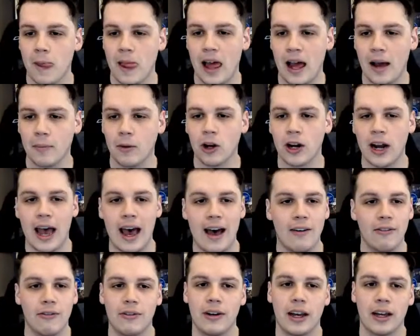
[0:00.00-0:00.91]

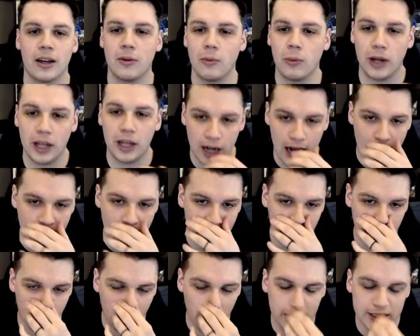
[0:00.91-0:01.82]
we can have a
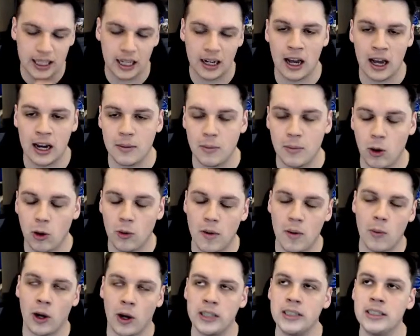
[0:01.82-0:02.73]
go at the lineup all we
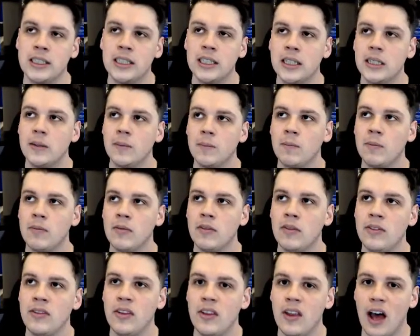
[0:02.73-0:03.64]
want.
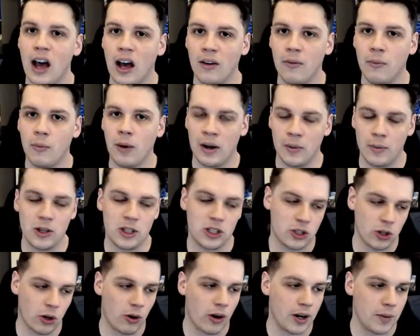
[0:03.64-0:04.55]
When we
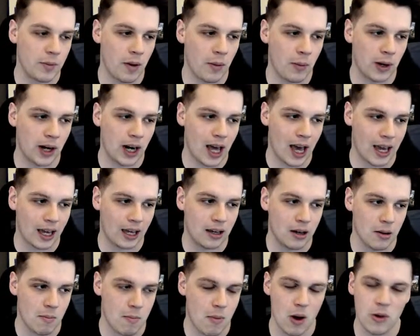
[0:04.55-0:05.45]
saw it, we were
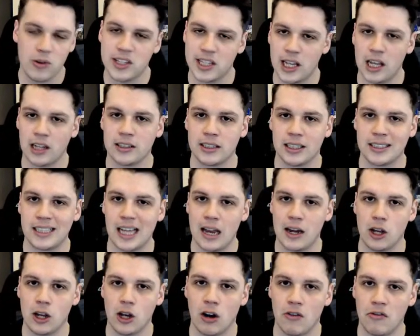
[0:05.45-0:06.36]
like mostly
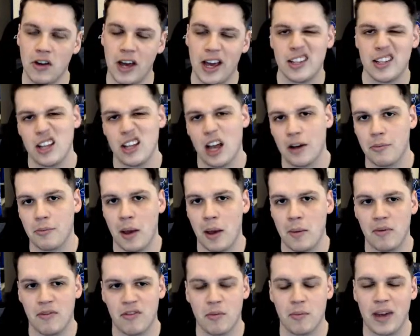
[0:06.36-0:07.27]
understanding of it, aside maybe
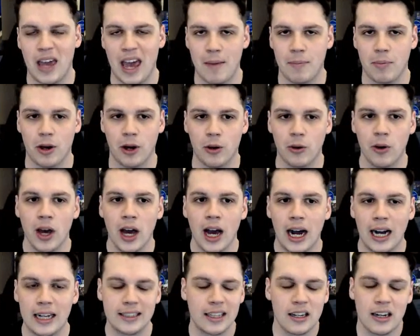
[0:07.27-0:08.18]
from Kepa, who
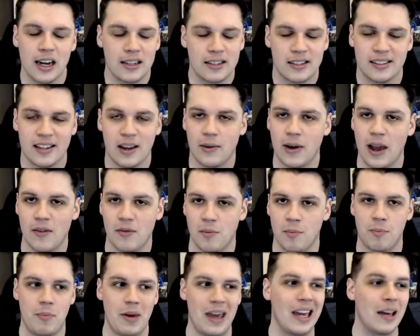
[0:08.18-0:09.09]
I didn't necessarily have a
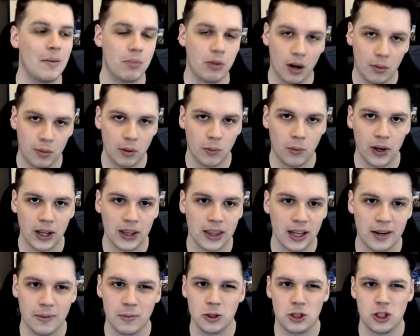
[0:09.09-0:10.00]
big problem with.
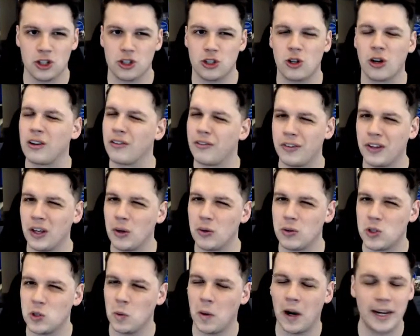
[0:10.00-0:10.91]
I was just
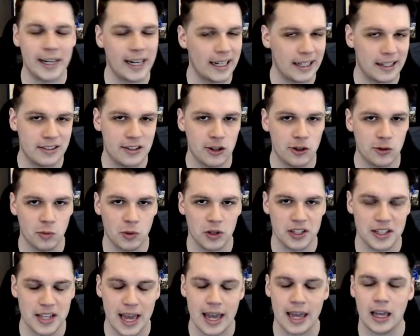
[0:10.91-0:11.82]
confused why that decision was
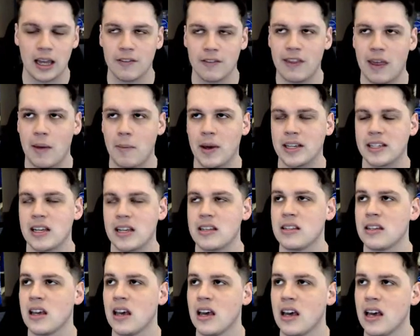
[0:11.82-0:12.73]
taken, if that makes
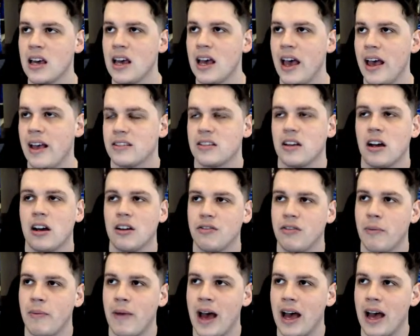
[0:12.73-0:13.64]
sense. Aside
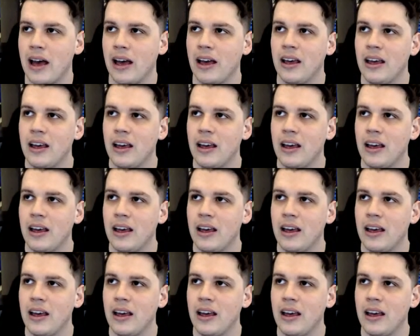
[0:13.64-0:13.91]
from that,